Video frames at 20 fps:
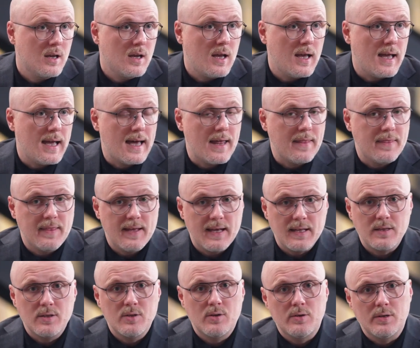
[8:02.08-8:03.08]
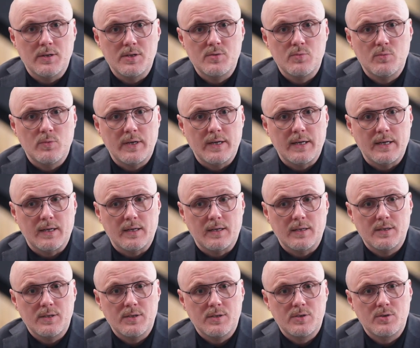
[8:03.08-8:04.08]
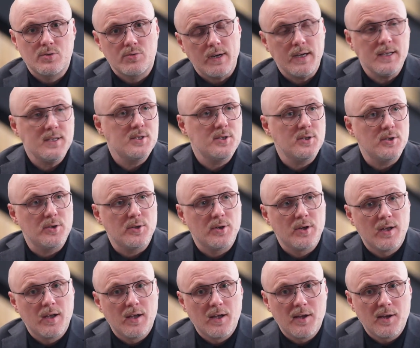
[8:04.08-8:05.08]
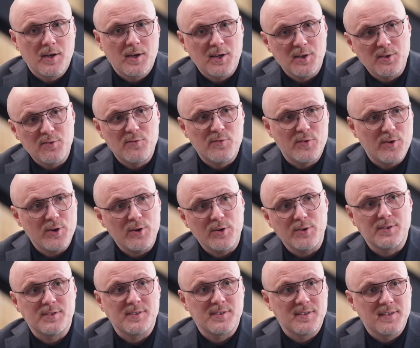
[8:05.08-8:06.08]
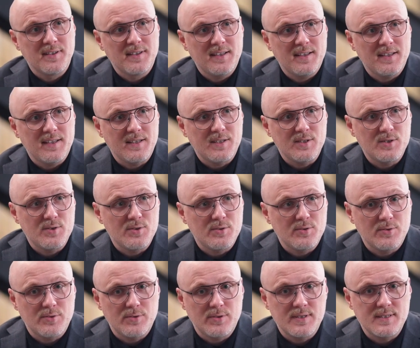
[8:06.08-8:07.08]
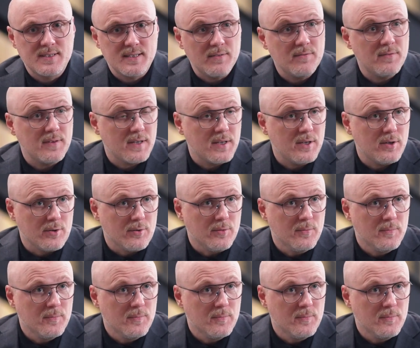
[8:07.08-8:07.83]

And that knowledge we try to convert into something new.